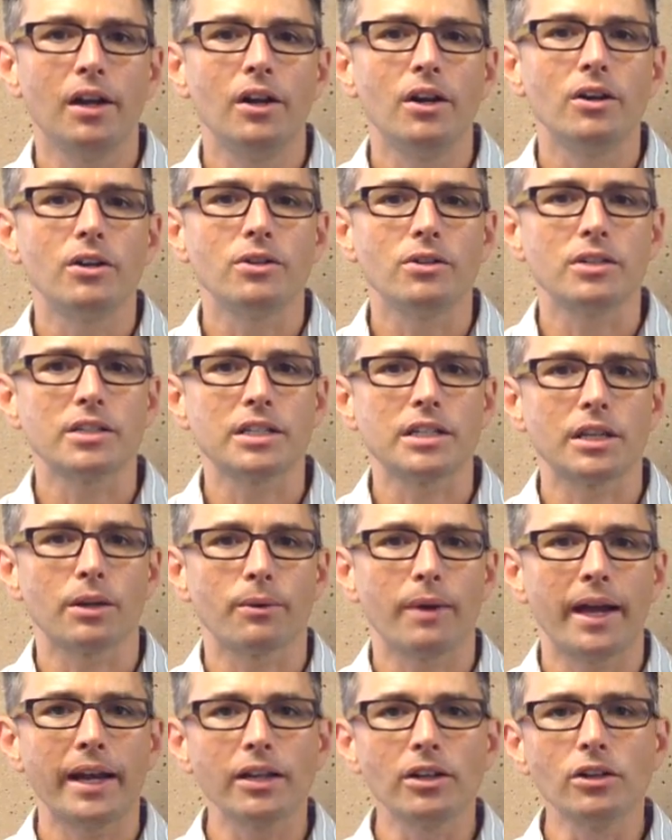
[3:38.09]
whose
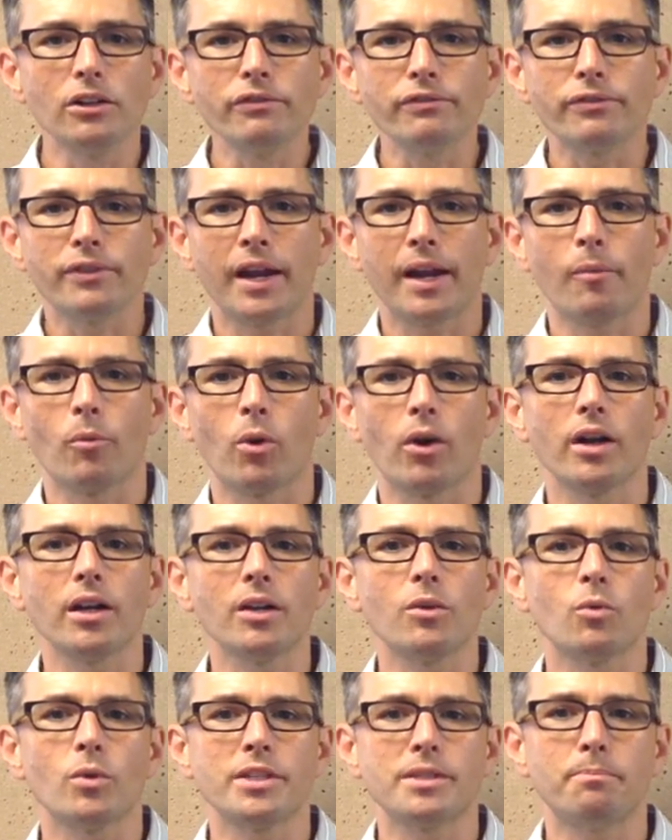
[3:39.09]
theoretical framework
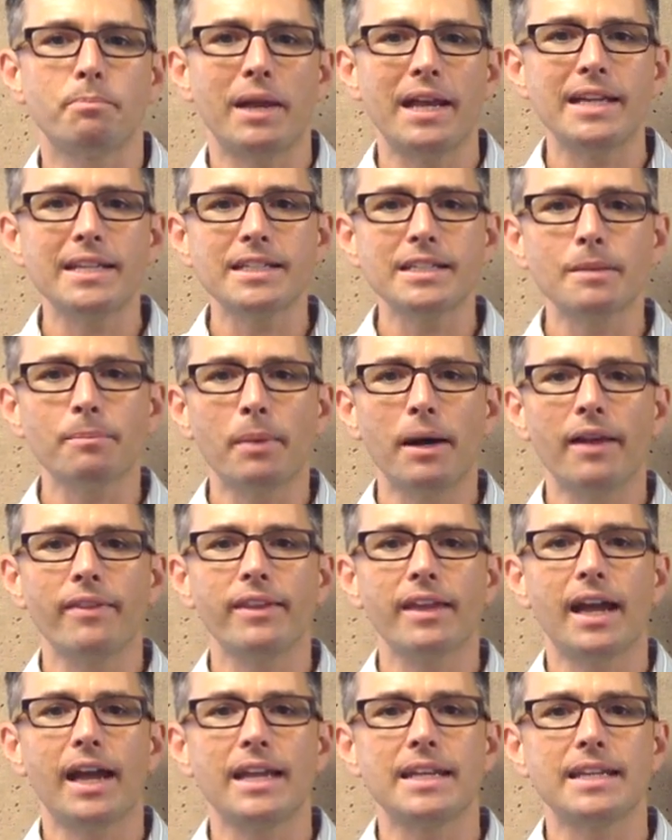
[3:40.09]
was based upon
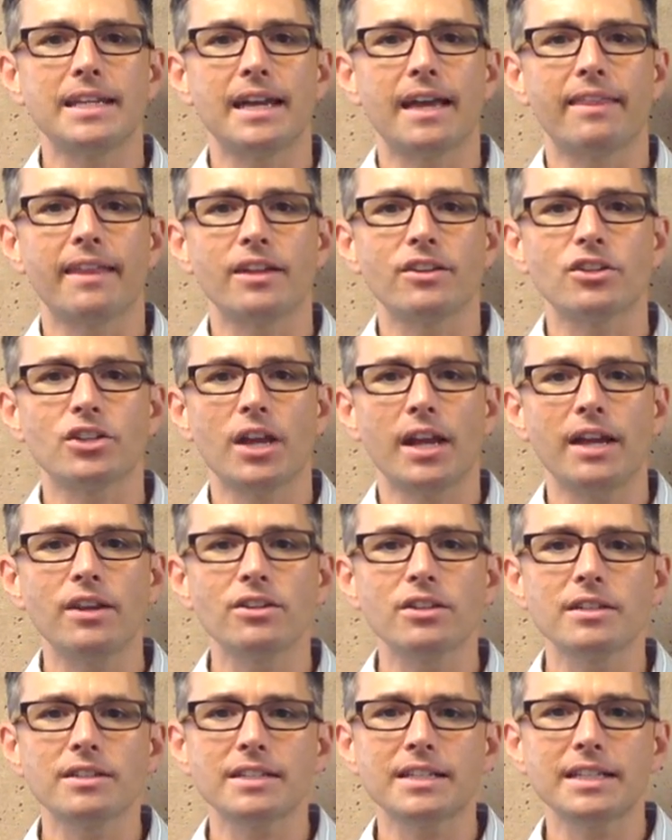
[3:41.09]
the idea that
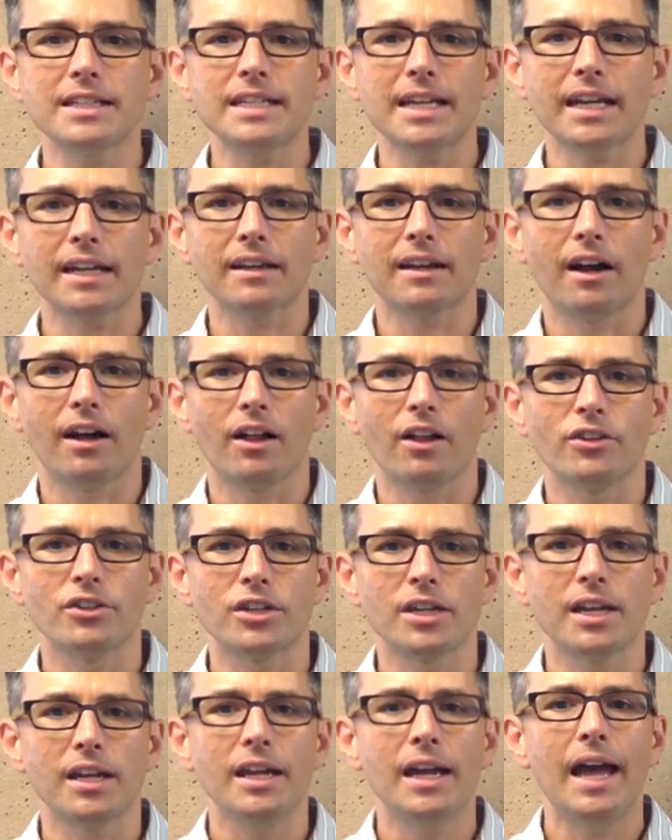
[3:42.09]
changes in
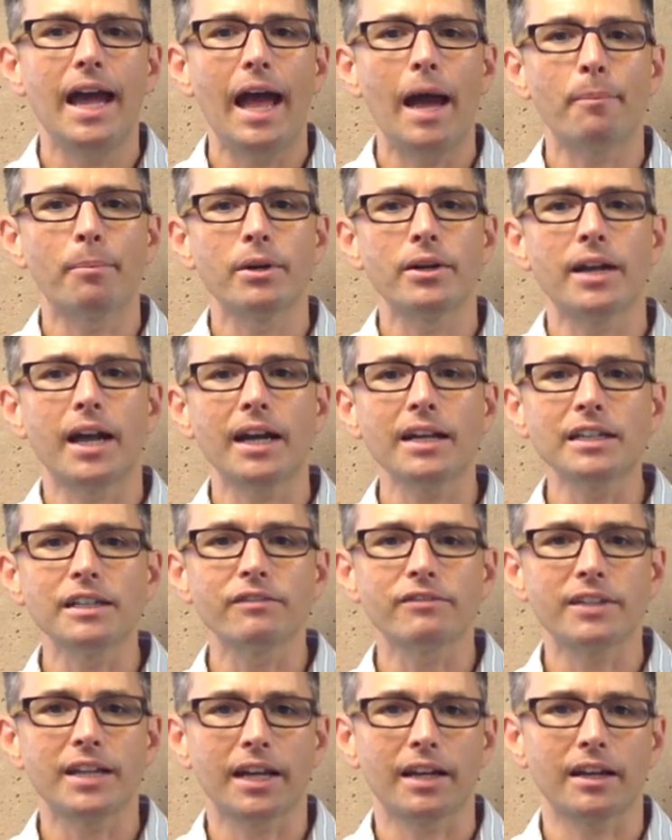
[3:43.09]
technology and productive
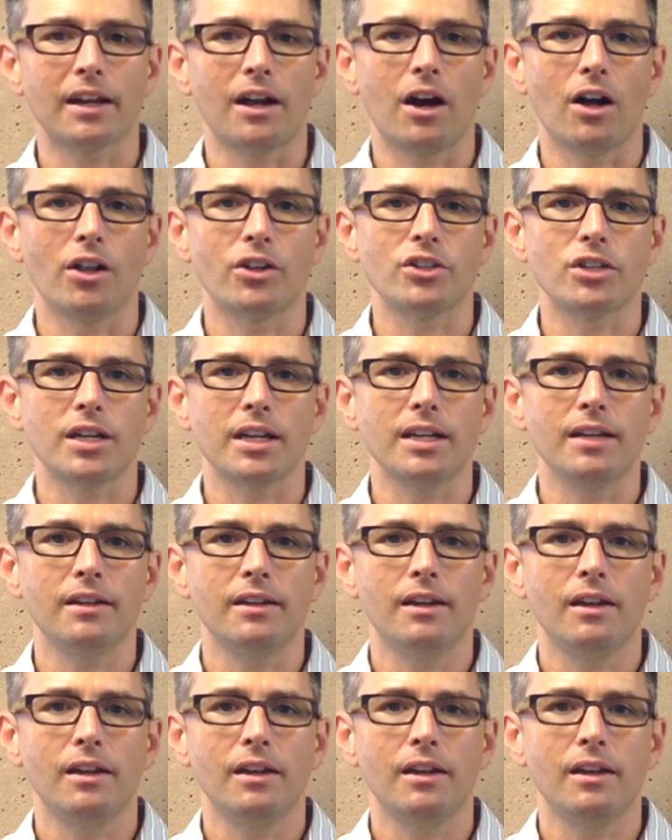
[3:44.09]
technology